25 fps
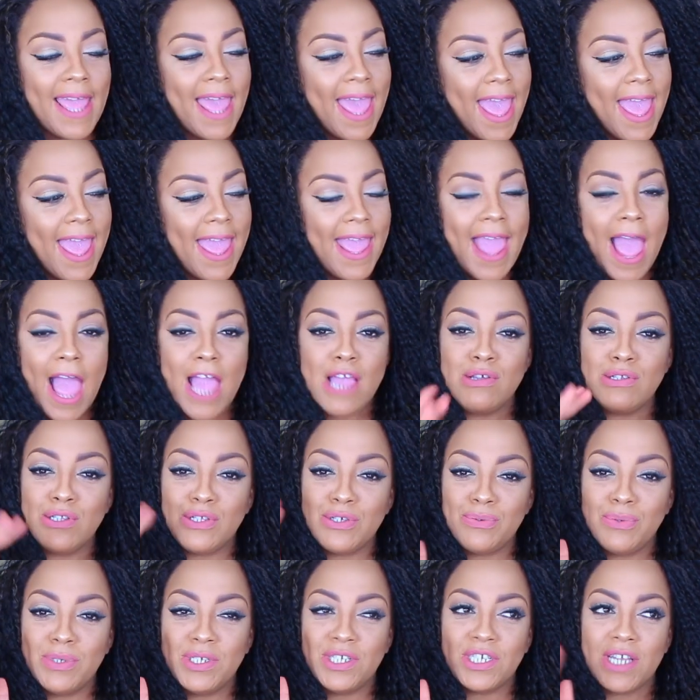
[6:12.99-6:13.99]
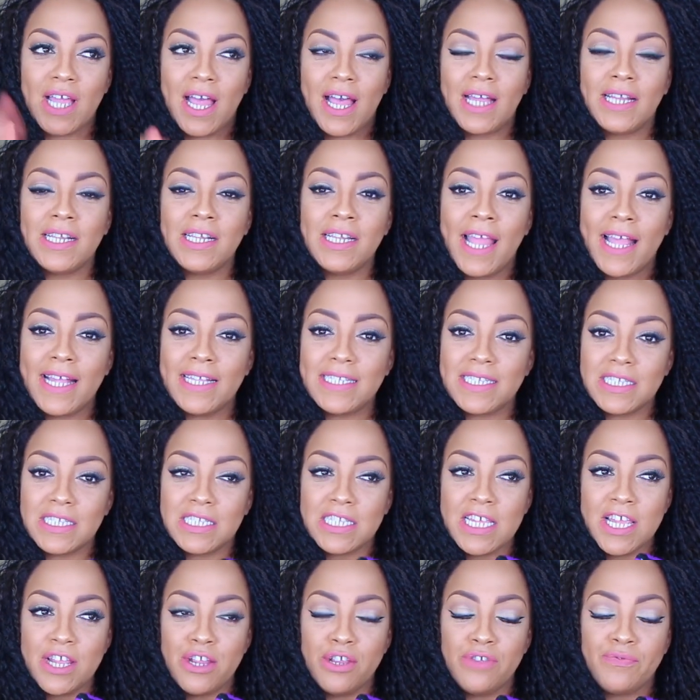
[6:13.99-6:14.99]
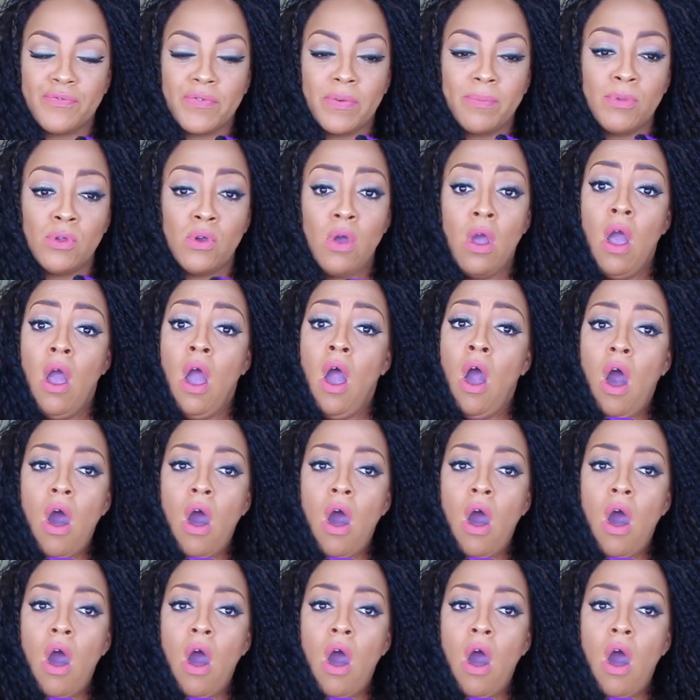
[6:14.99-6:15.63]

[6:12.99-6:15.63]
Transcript: "Hey, how you doing, John? Nice to hear from you.